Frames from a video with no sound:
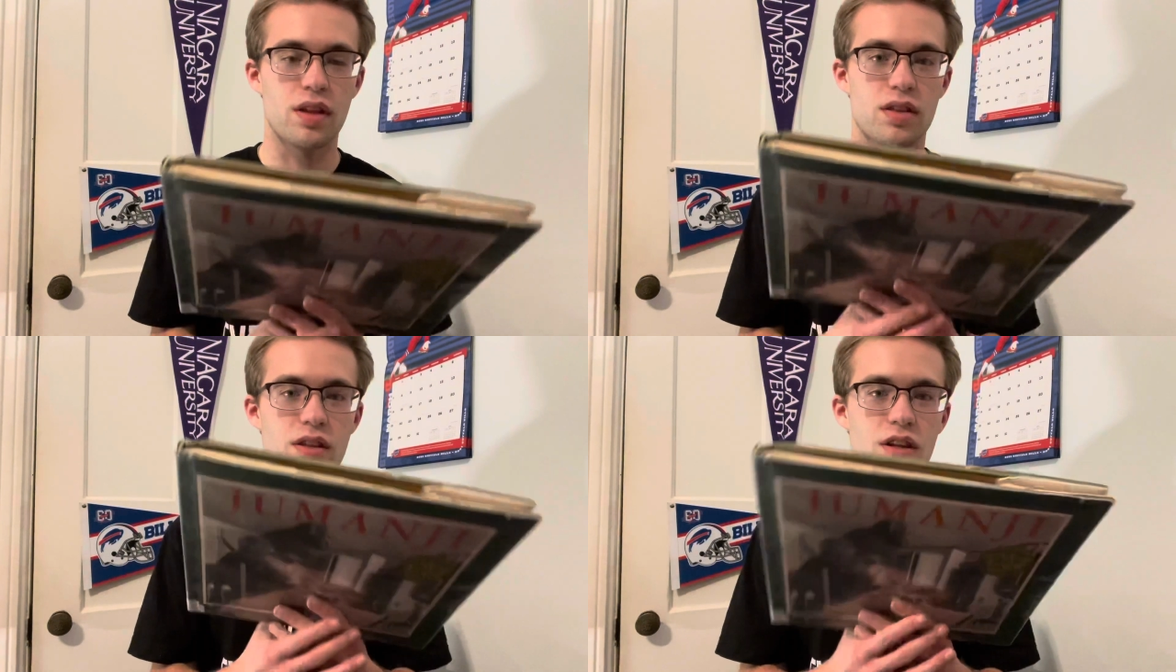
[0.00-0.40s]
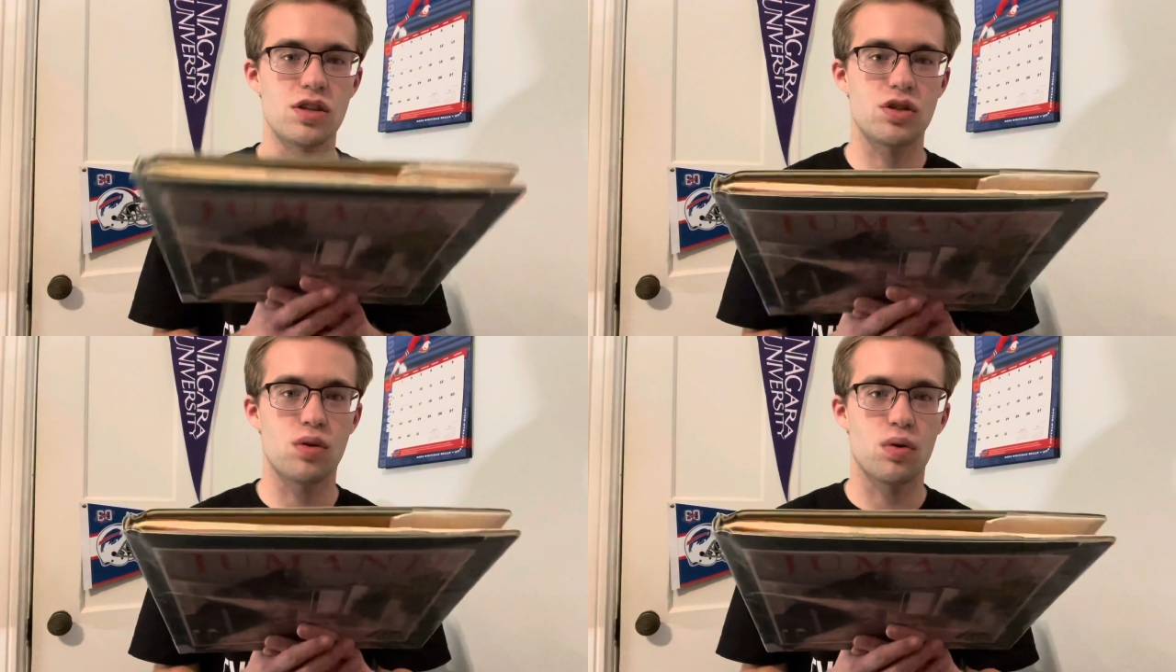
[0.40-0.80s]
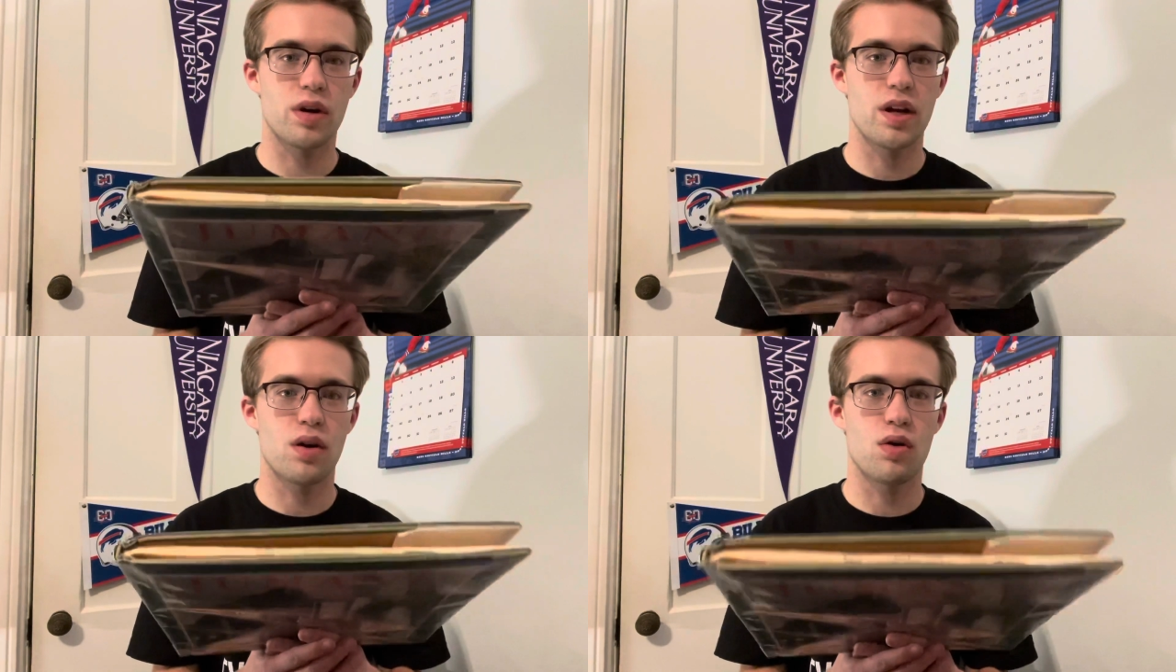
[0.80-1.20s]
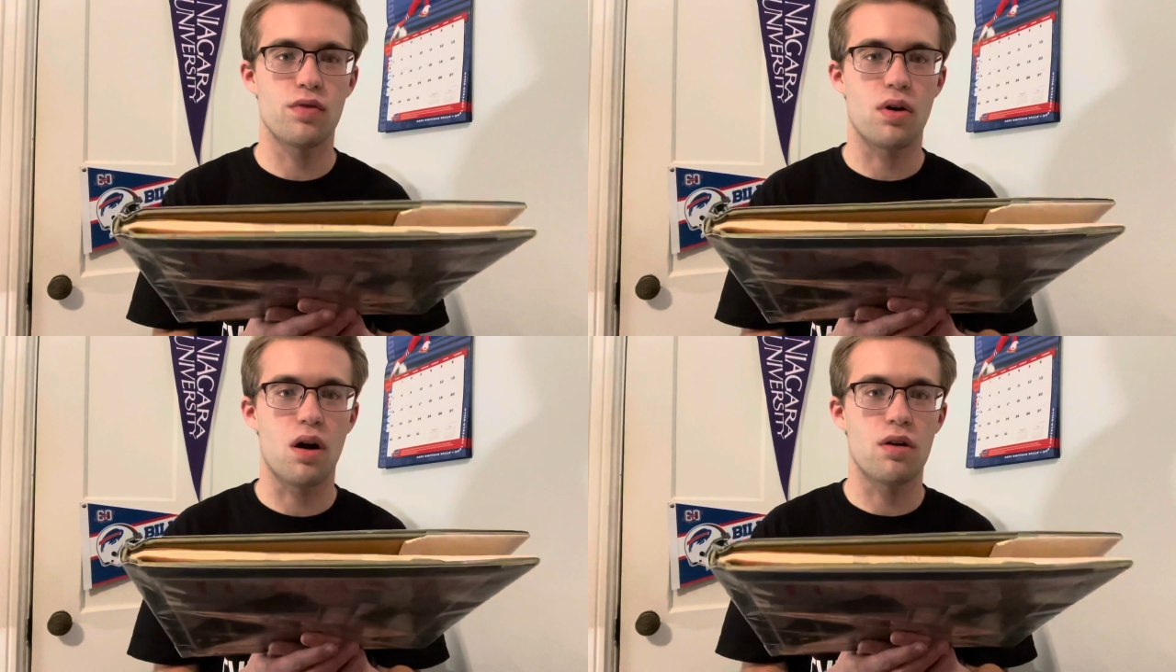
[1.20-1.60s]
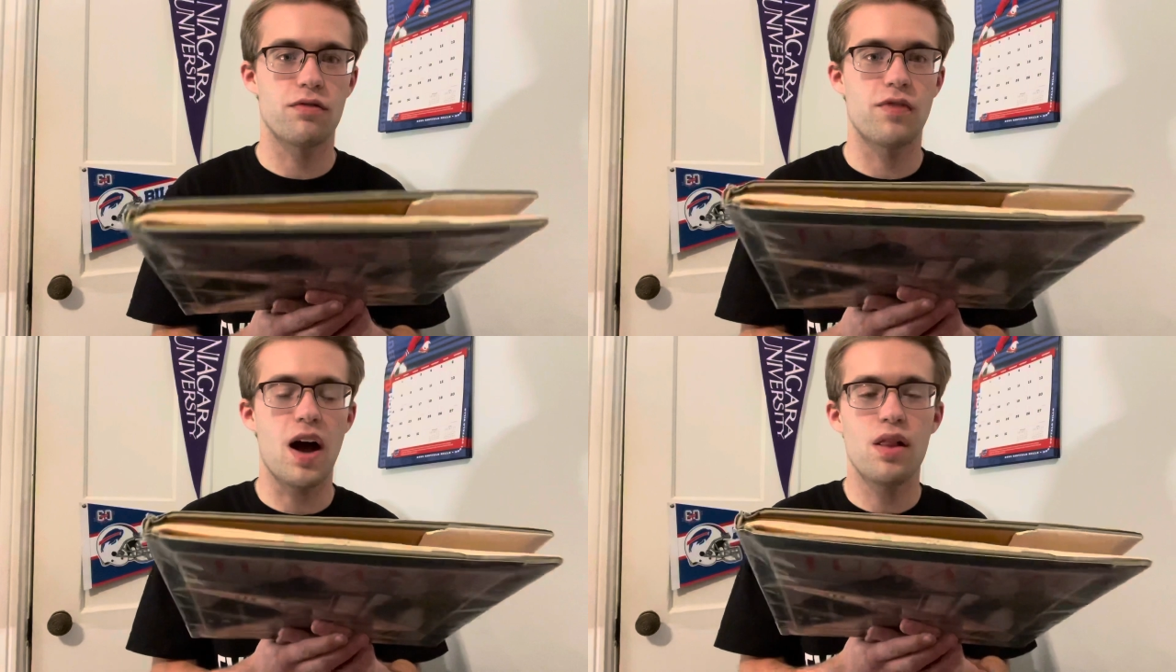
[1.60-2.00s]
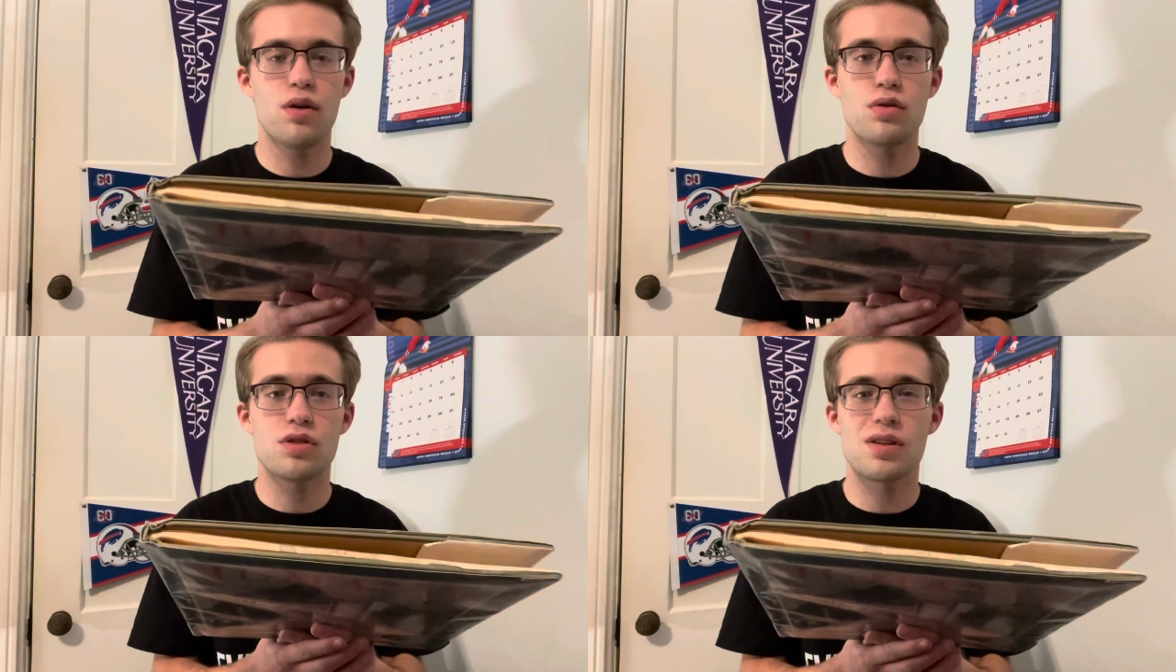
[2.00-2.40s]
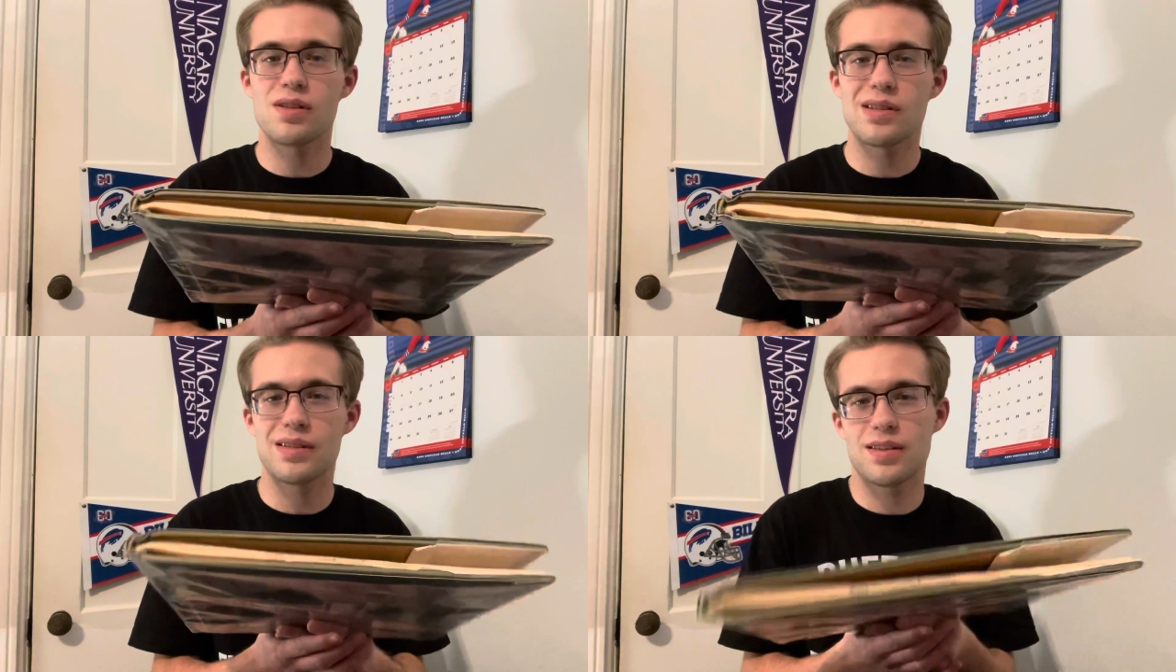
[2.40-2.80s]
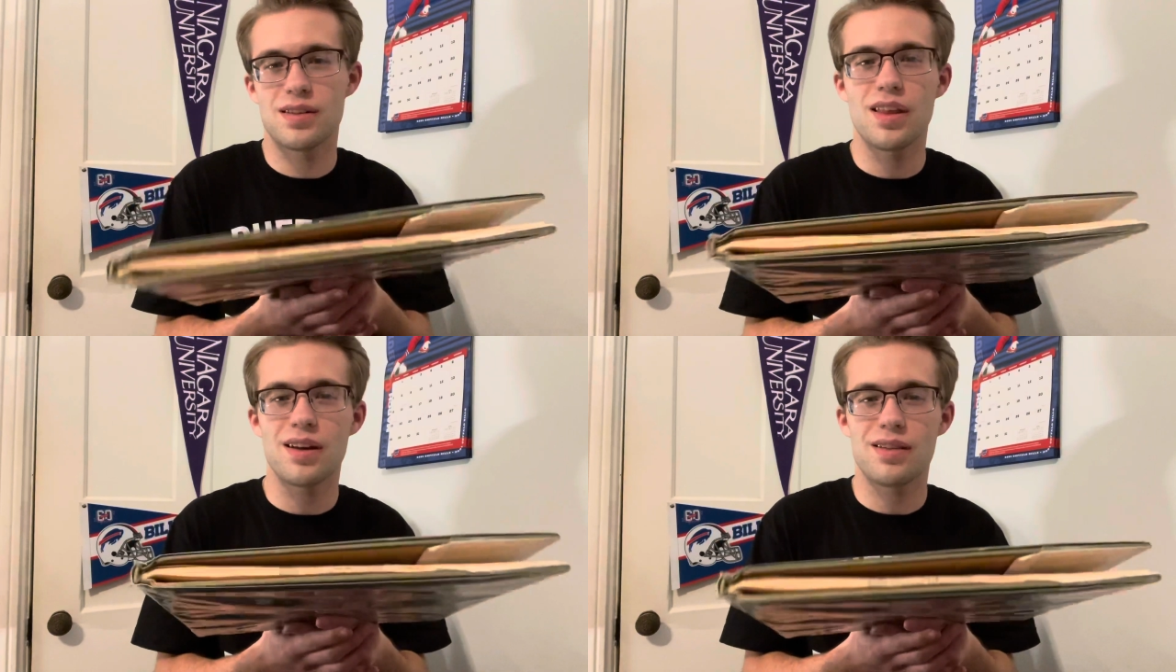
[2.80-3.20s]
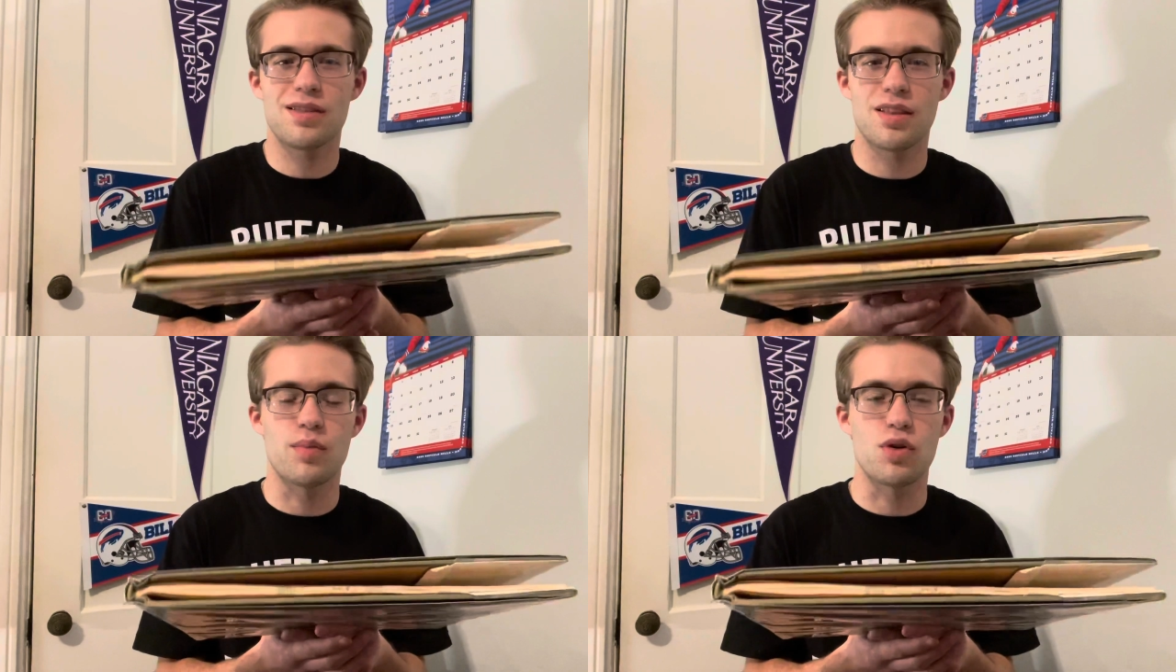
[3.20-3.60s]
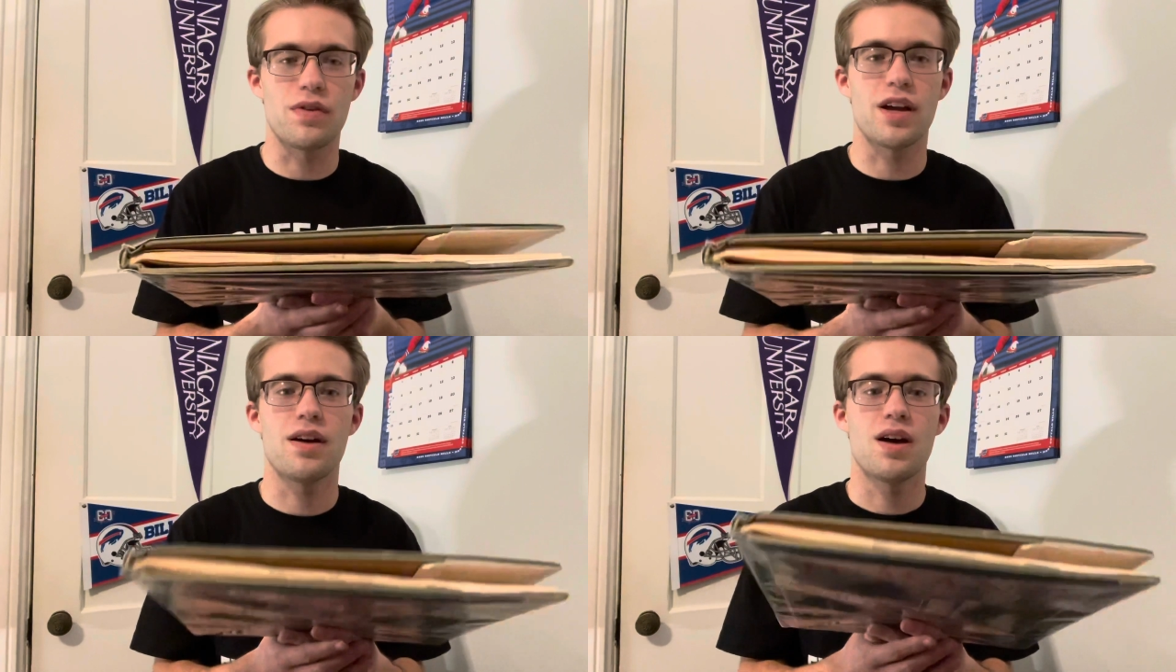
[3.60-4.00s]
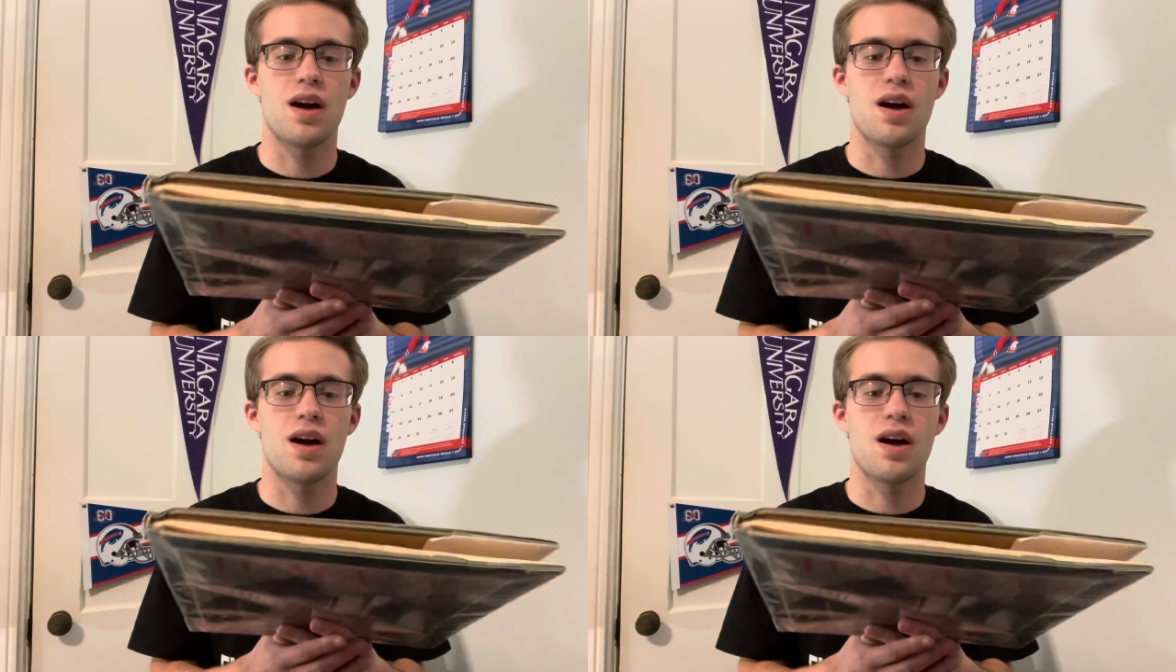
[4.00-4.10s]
this story overall follows like the movie.